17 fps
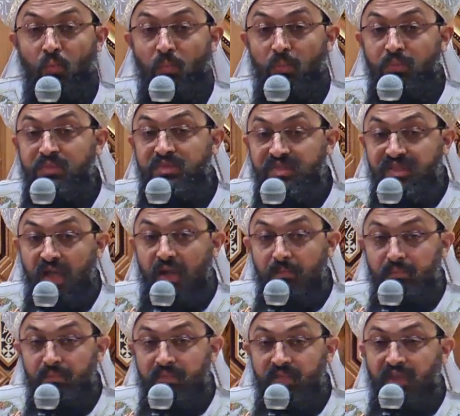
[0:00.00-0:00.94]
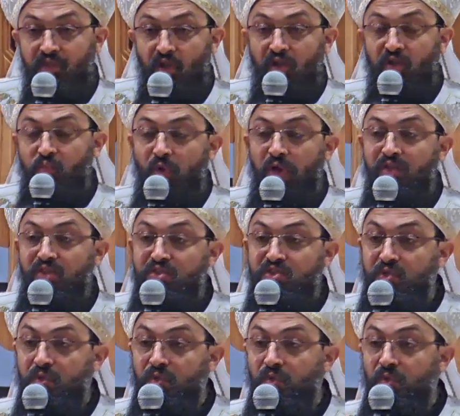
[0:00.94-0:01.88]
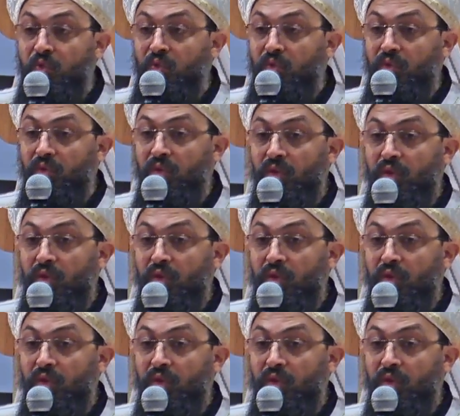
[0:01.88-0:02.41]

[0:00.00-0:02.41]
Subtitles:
some, they don't want to